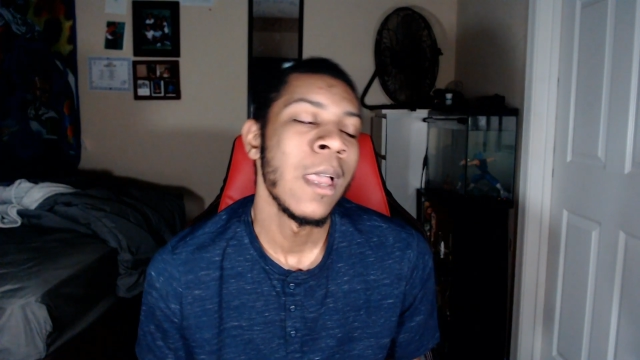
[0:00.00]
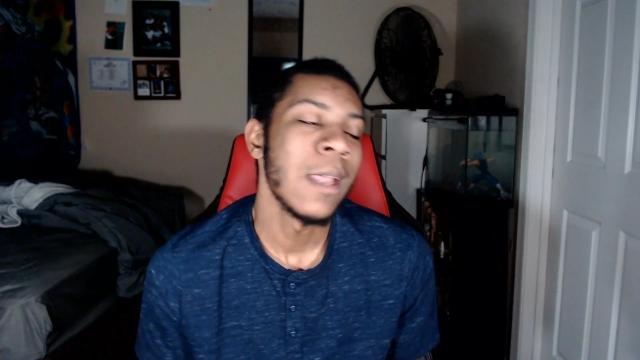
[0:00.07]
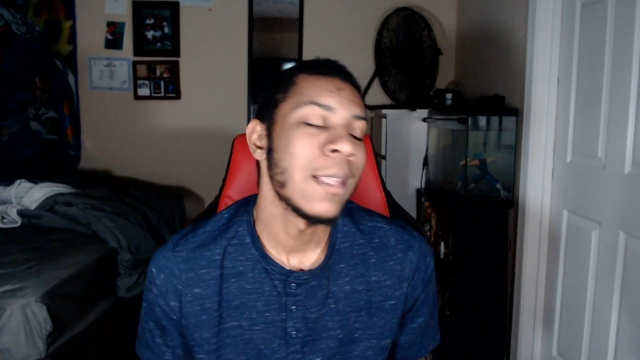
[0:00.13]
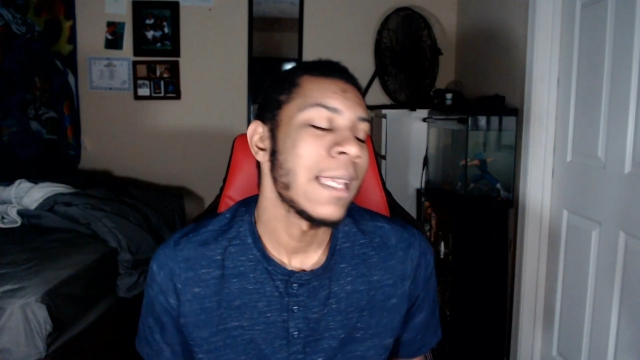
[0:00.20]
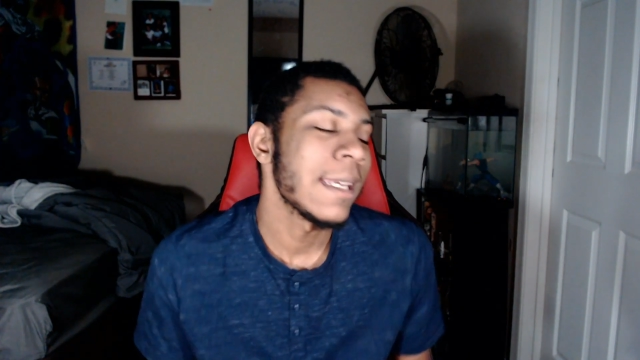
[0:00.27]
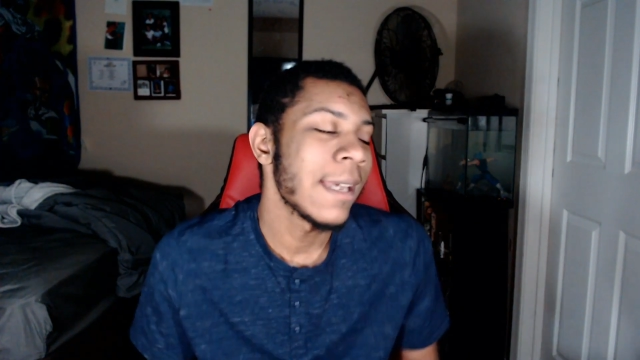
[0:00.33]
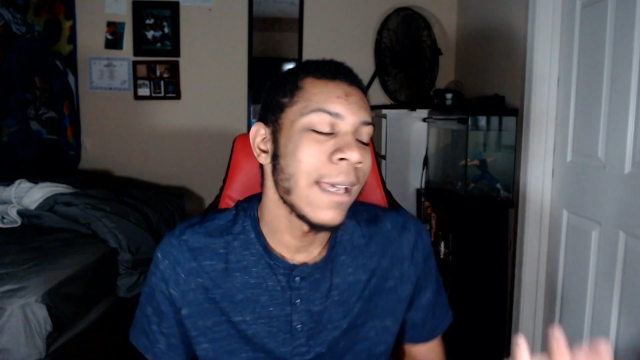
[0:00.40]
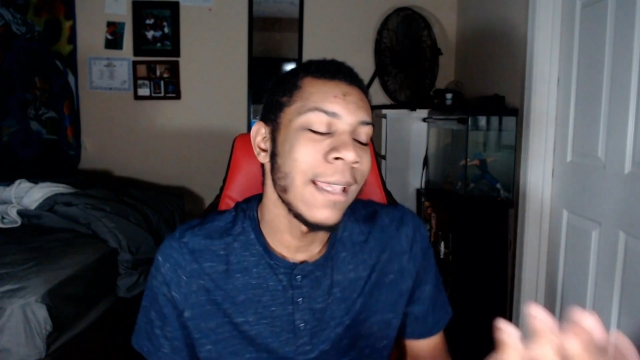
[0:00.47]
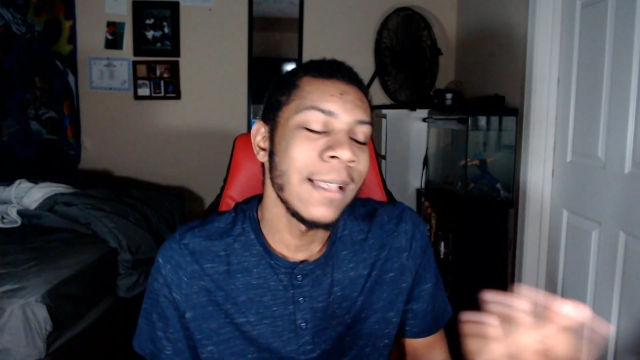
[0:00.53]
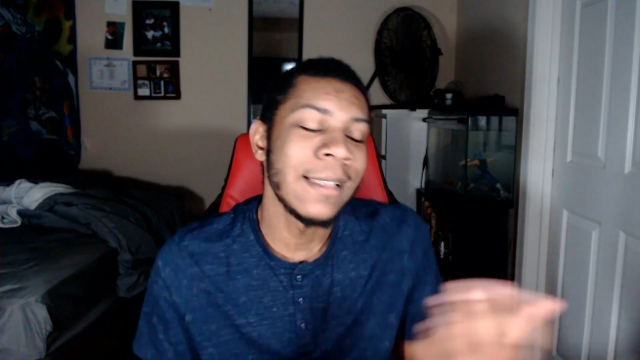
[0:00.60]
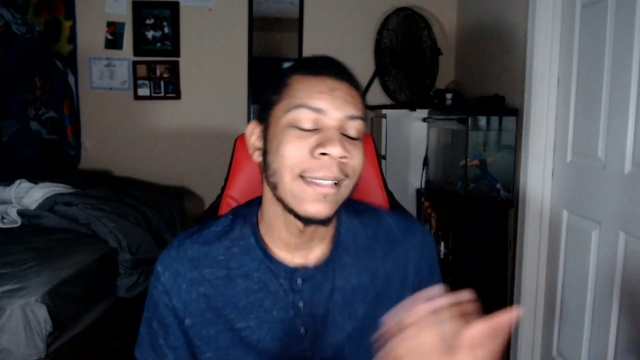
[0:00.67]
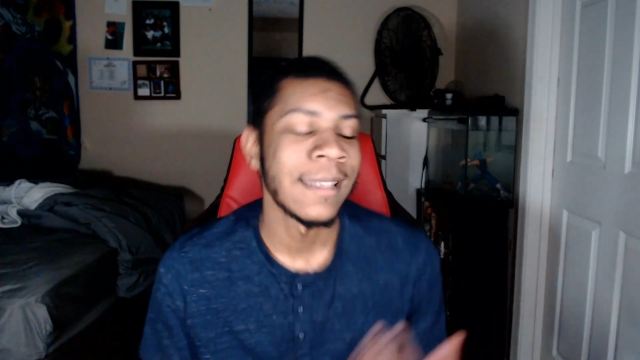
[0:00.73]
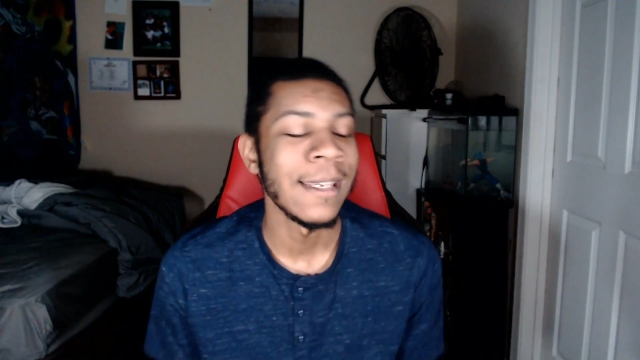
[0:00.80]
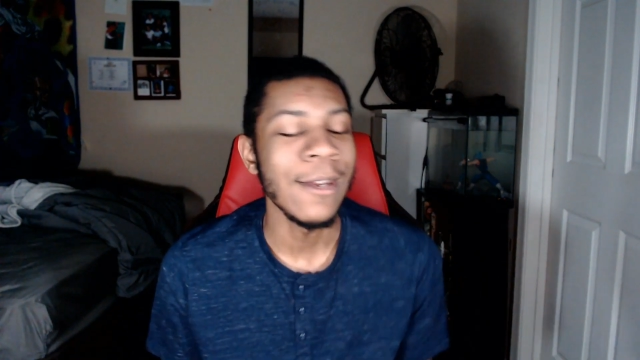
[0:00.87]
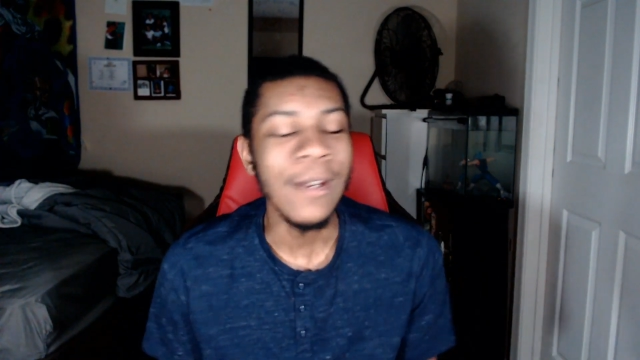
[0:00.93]
Like,
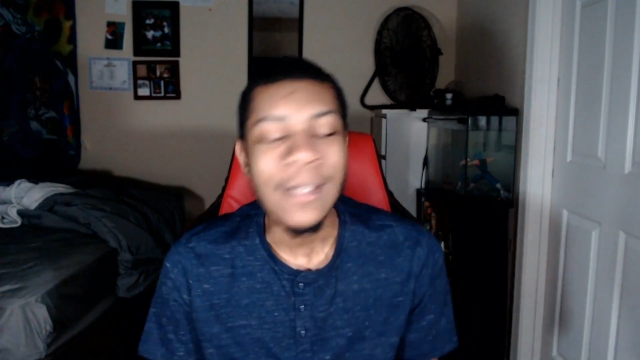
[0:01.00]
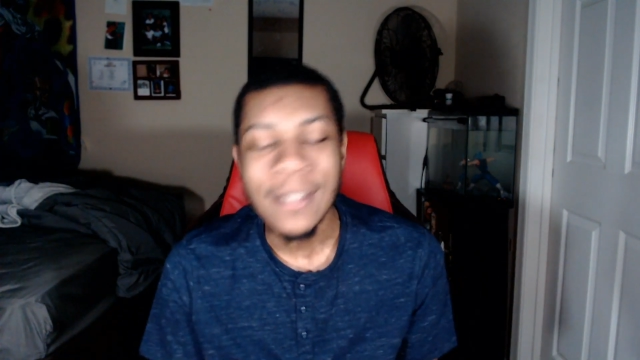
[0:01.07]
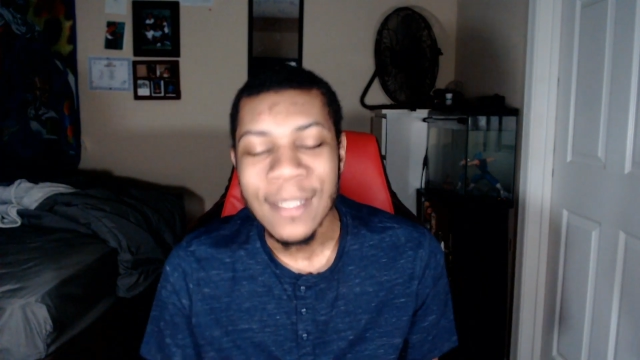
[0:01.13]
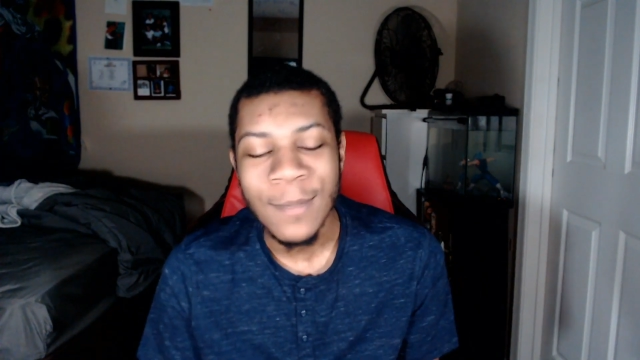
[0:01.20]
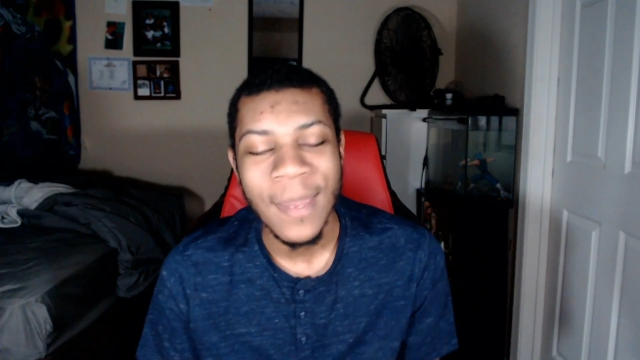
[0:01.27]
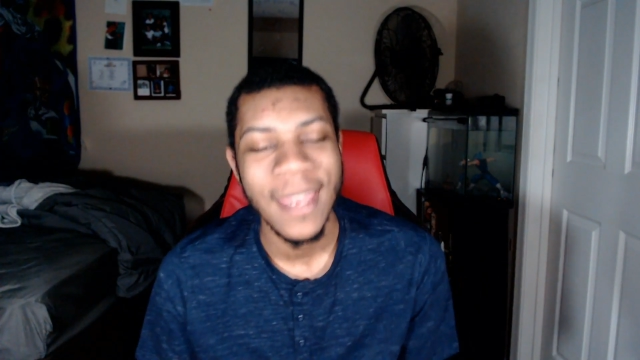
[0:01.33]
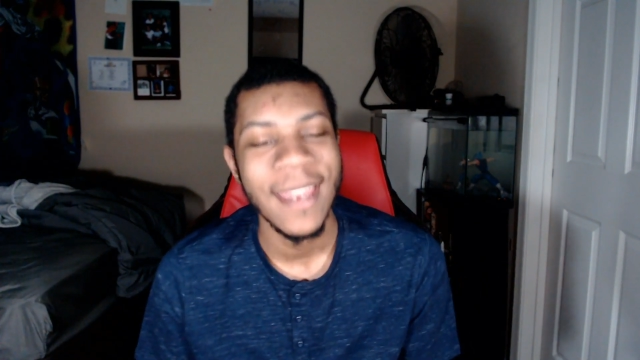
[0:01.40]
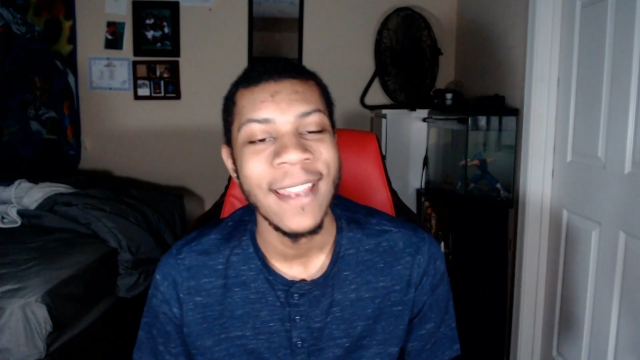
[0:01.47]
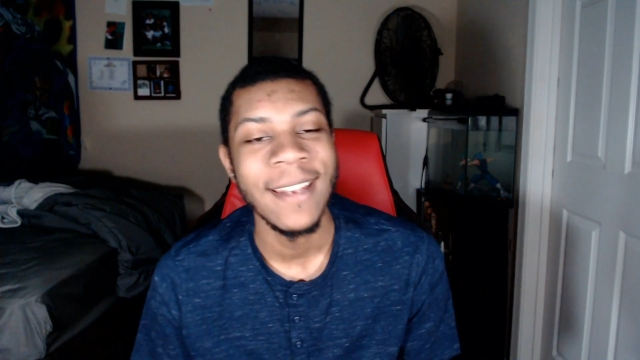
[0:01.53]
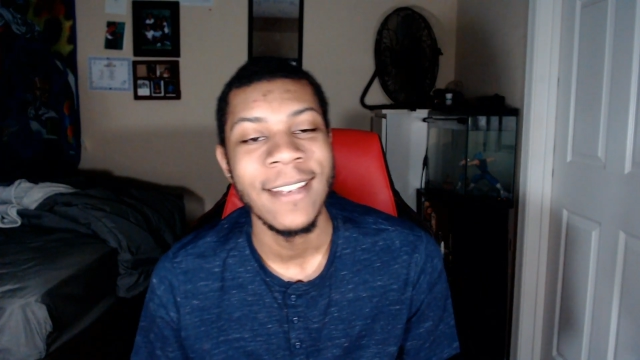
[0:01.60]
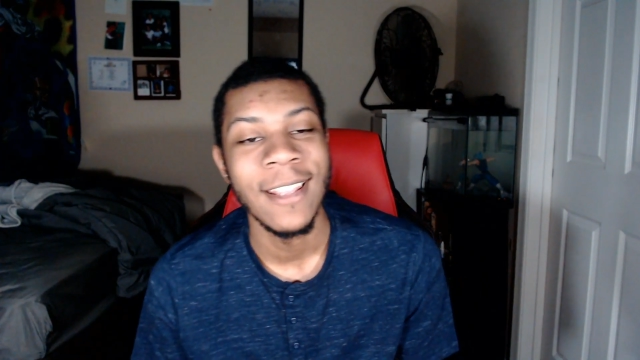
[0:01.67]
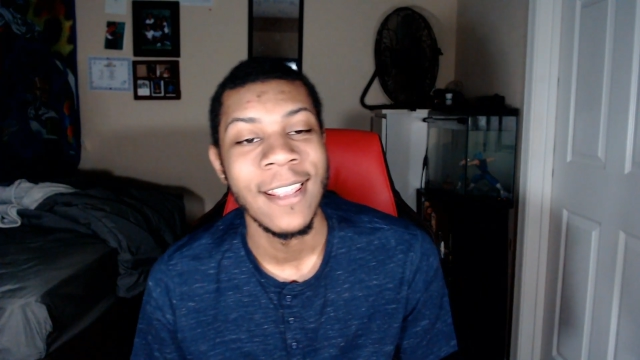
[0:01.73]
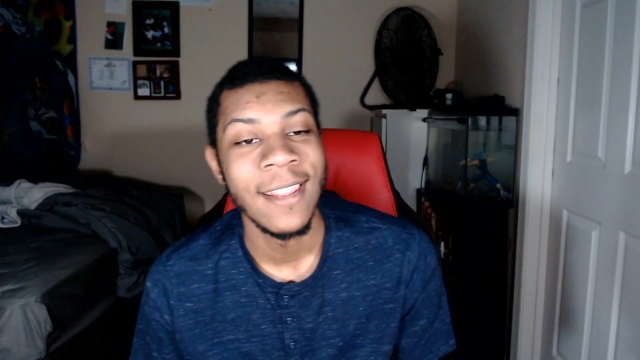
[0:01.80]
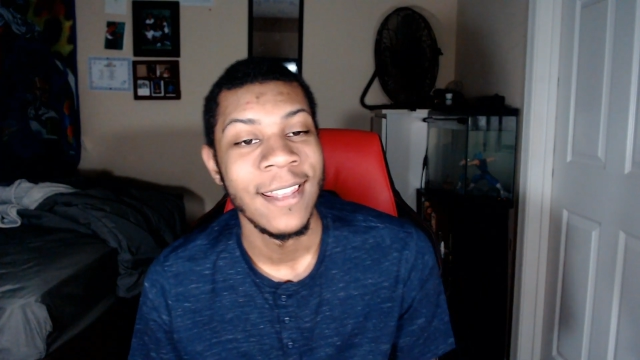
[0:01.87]
seriously, man?